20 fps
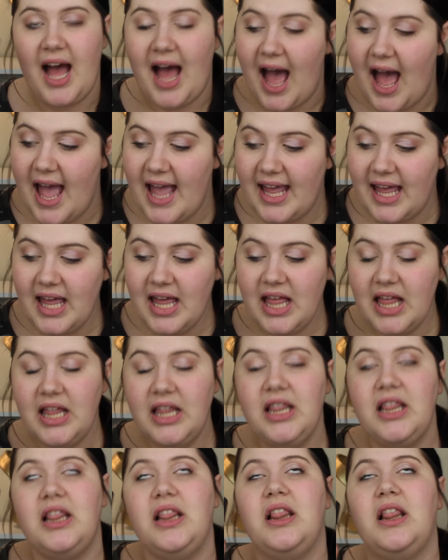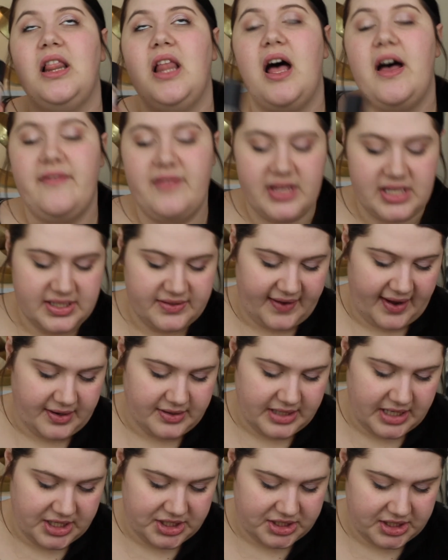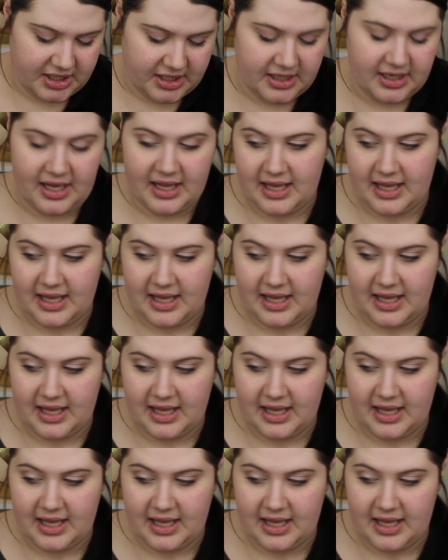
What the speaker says: I love this foundation,